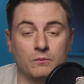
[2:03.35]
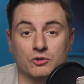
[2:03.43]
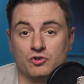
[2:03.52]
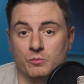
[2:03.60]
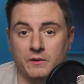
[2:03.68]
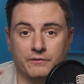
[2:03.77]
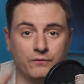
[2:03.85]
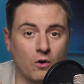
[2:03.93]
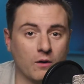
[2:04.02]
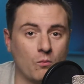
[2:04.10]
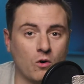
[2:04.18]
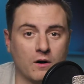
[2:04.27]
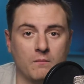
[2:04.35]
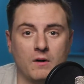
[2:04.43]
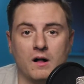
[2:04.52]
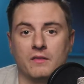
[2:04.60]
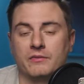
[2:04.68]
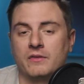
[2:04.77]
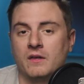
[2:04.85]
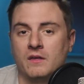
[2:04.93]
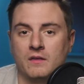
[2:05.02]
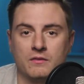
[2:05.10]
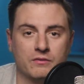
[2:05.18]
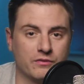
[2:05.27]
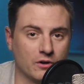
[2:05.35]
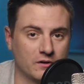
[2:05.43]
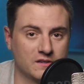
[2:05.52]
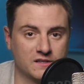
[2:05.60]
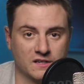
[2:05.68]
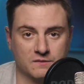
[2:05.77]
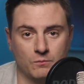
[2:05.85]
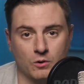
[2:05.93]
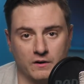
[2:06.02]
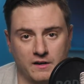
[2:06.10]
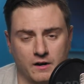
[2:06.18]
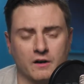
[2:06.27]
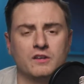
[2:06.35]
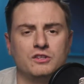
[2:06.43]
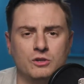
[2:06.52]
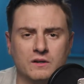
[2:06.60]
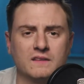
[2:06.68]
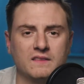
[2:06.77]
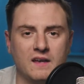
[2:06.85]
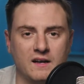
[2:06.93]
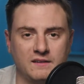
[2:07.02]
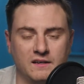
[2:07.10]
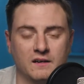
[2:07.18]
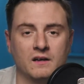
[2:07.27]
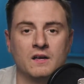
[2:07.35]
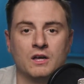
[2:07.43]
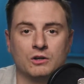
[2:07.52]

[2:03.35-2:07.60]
Which would be 4 more a month, 36 more a year. You get the idea.